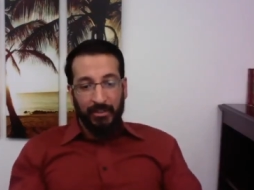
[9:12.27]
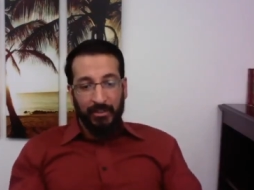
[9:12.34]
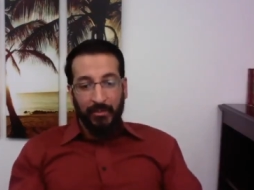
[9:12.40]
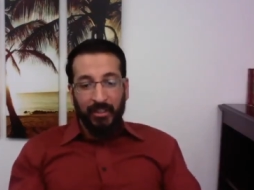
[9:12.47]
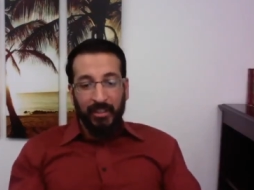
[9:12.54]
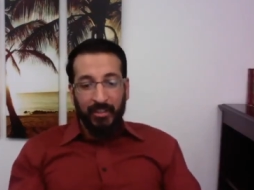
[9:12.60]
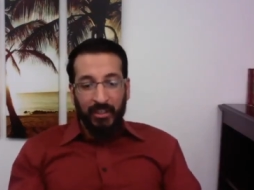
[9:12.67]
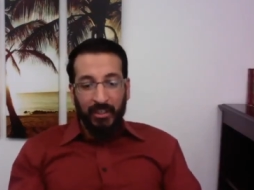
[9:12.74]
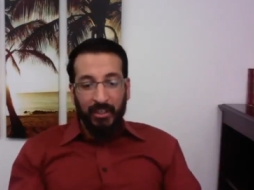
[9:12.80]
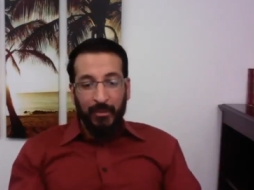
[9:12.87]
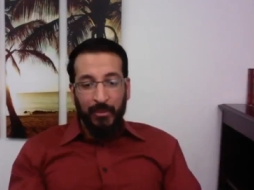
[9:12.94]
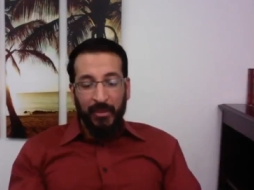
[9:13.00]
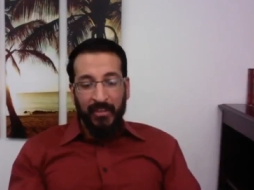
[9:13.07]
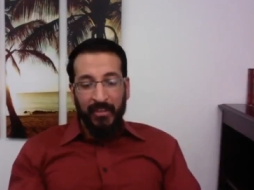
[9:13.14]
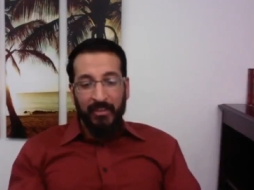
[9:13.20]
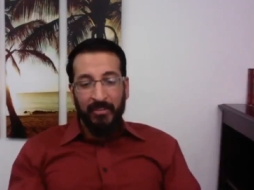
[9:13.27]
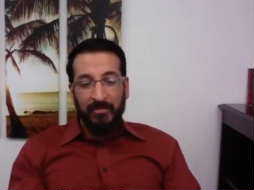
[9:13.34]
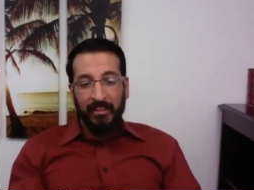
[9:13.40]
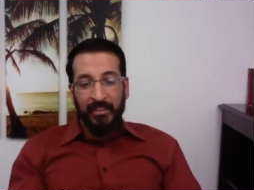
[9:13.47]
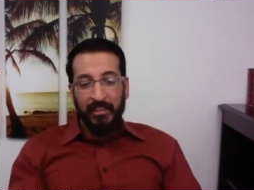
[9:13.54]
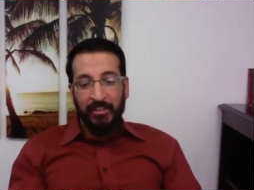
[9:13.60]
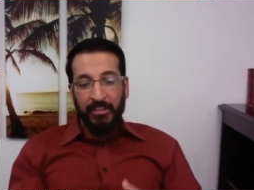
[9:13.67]
And we're going to talk about that in a
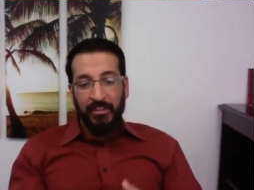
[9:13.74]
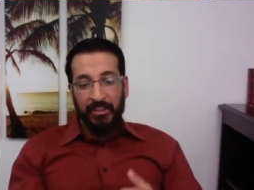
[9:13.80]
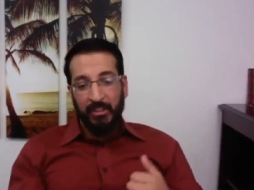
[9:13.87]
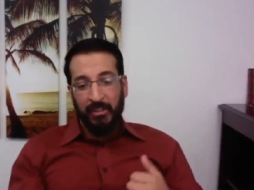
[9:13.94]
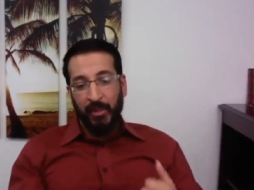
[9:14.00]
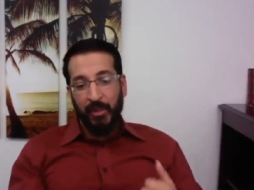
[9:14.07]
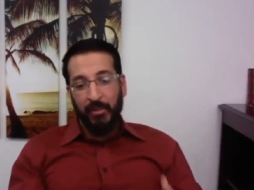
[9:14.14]
very interesting way.